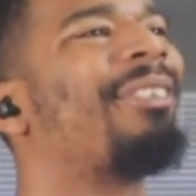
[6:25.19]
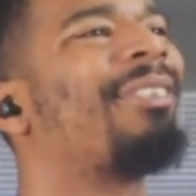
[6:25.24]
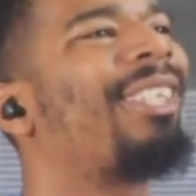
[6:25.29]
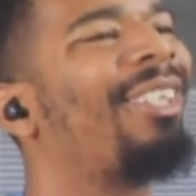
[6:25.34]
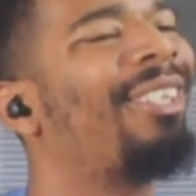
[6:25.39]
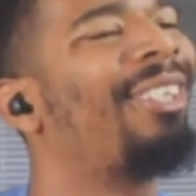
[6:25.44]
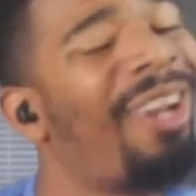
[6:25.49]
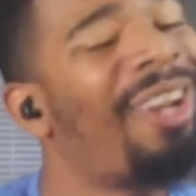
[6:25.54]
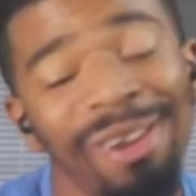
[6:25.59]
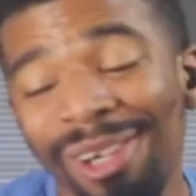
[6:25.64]

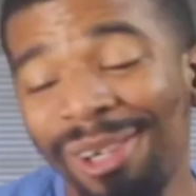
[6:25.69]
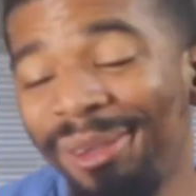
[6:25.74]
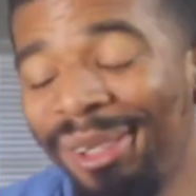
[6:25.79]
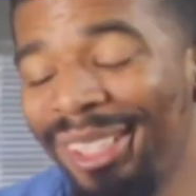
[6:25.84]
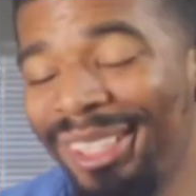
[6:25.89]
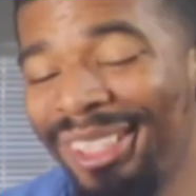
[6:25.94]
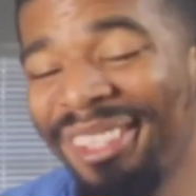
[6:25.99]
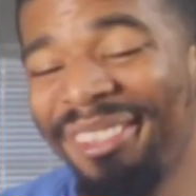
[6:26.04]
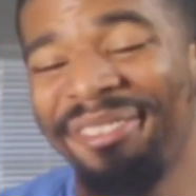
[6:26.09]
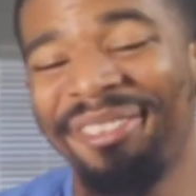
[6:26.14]
Cronulla
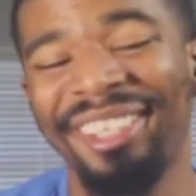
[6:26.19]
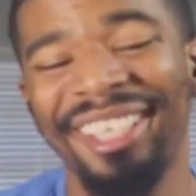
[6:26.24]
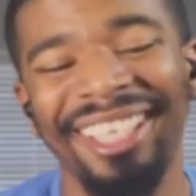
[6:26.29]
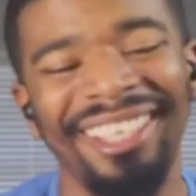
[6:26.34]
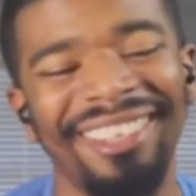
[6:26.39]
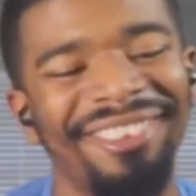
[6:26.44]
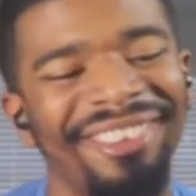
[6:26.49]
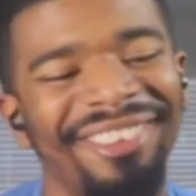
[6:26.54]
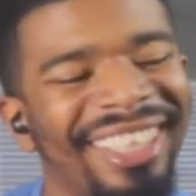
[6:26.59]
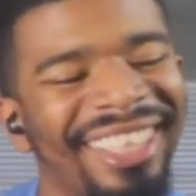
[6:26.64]
wasn't
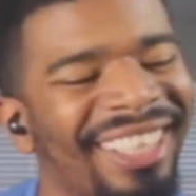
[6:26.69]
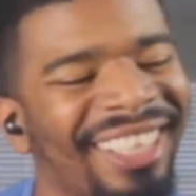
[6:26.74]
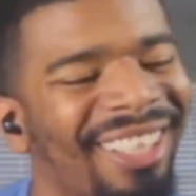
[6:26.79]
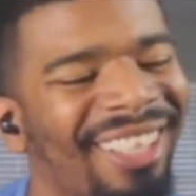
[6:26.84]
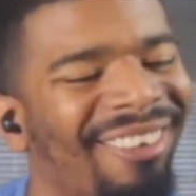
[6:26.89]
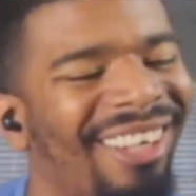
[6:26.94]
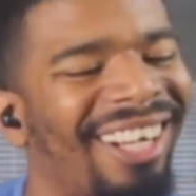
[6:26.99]
playing with them.